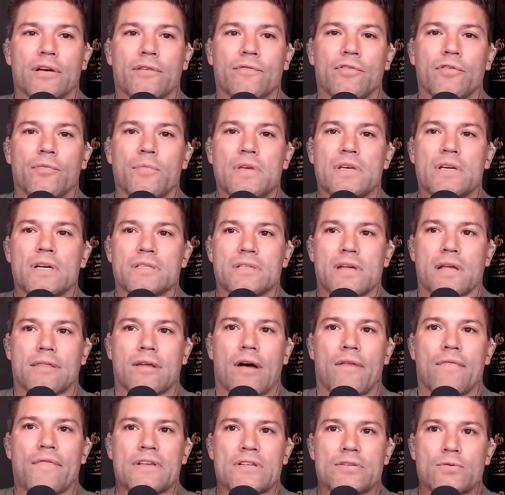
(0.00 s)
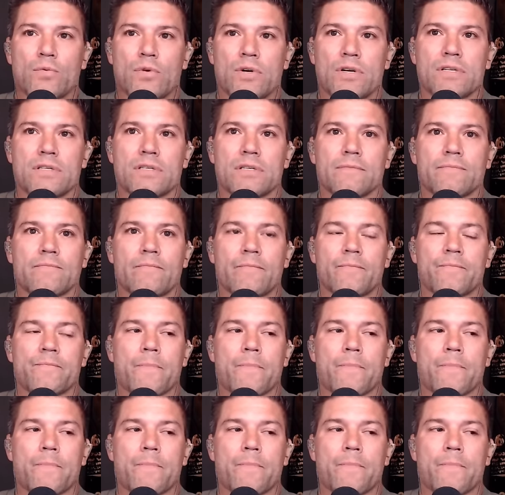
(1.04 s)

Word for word: interview because I thought this was,